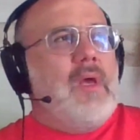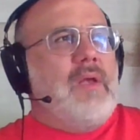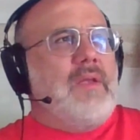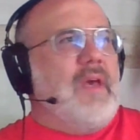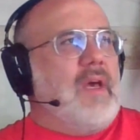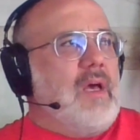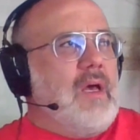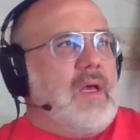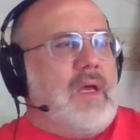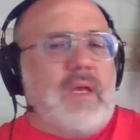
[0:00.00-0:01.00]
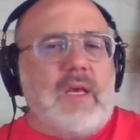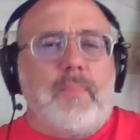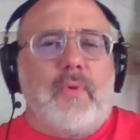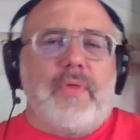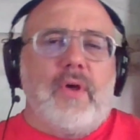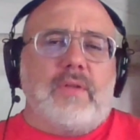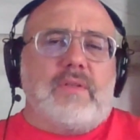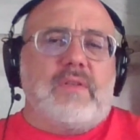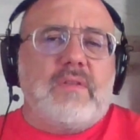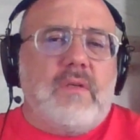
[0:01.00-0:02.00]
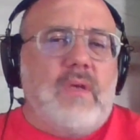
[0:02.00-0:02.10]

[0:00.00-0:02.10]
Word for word: Yeah, a couple thoughts.